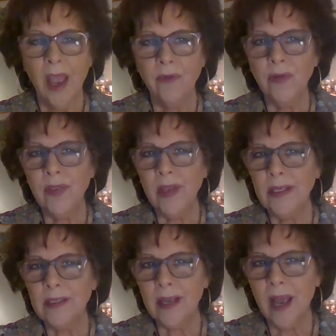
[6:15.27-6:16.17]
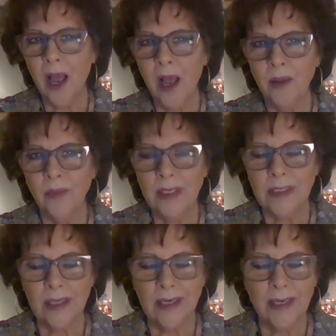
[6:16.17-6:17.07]
Everything is calm
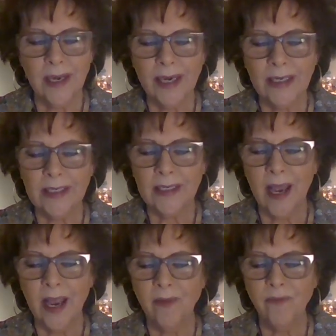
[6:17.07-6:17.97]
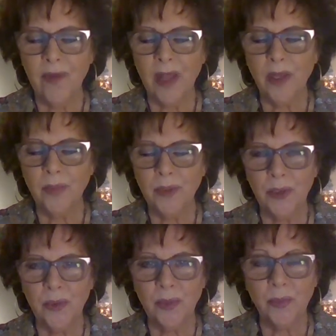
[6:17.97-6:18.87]
as the night sky envelops
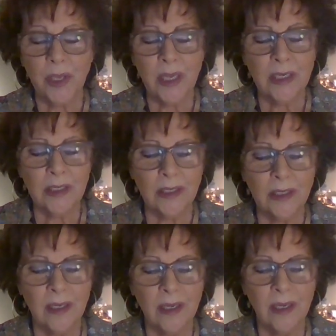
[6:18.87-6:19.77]
you in peace,